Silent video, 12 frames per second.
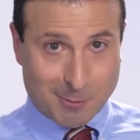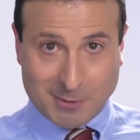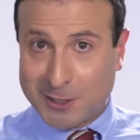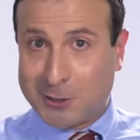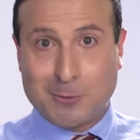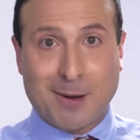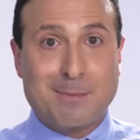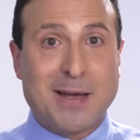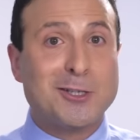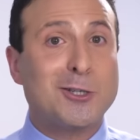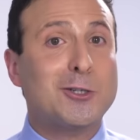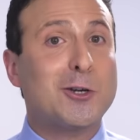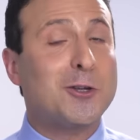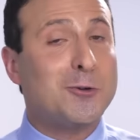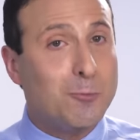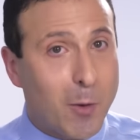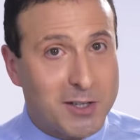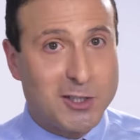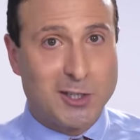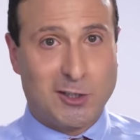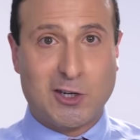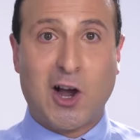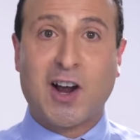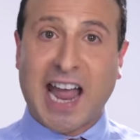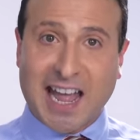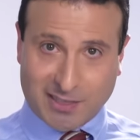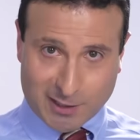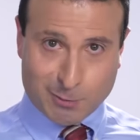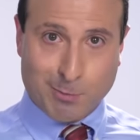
I'm gonna do my best to show you what's in stock at this